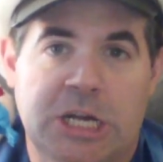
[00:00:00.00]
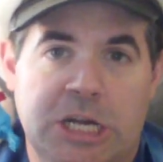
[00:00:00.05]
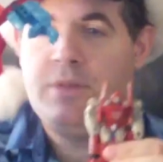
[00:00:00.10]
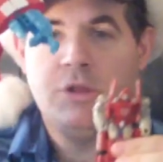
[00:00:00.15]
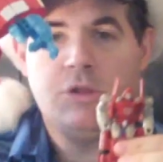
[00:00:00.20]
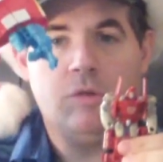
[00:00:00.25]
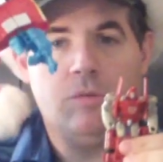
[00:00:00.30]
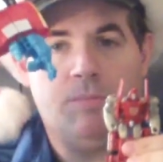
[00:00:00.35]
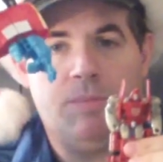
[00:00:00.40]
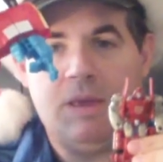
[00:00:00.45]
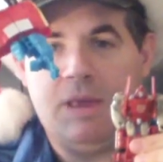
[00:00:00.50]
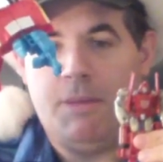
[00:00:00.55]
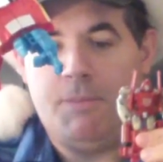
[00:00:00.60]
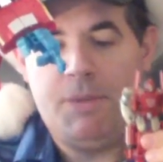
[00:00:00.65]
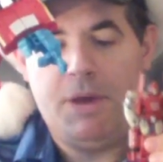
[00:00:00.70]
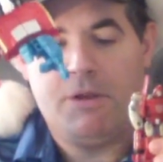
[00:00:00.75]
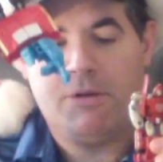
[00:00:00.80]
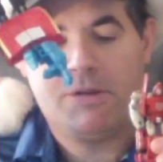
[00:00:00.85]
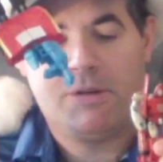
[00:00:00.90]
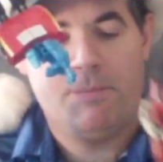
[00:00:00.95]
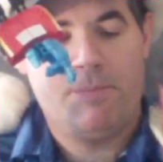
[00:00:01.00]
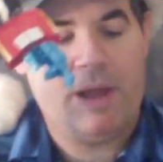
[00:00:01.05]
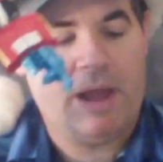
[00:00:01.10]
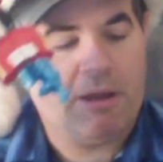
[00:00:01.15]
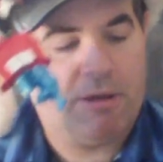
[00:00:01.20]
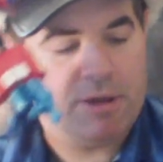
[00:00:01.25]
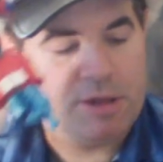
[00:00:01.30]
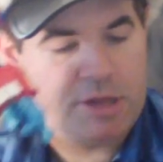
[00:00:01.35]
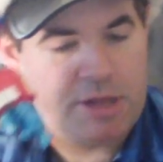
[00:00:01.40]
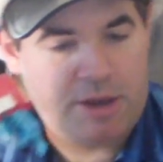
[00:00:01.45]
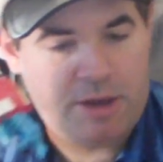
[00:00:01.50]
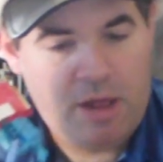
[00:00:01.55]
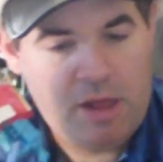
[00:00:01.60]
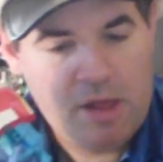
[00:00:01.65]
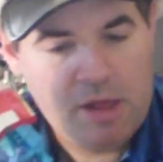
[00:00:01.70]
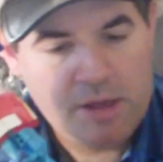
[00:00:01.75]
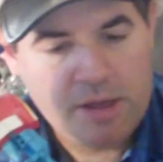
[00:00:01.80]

This would be a better comparison.